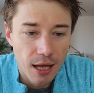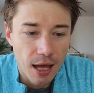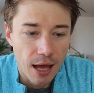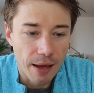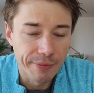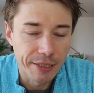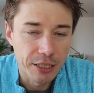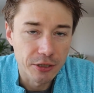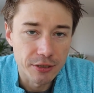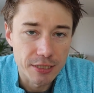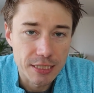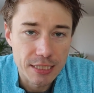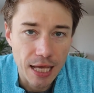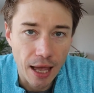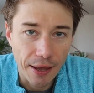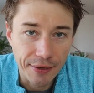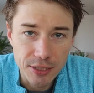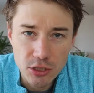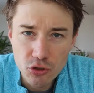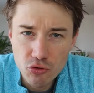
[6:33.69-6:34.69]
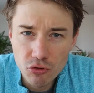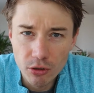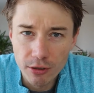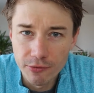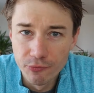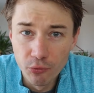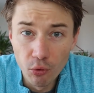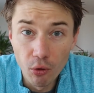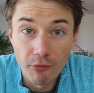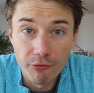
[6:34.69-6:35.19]
because it's usually
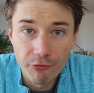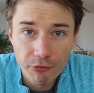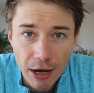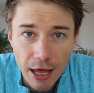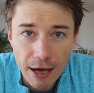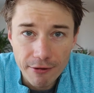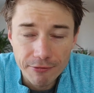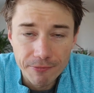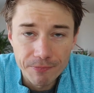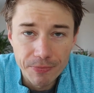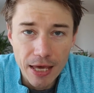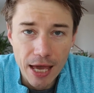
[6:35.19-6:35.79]
full of fluff.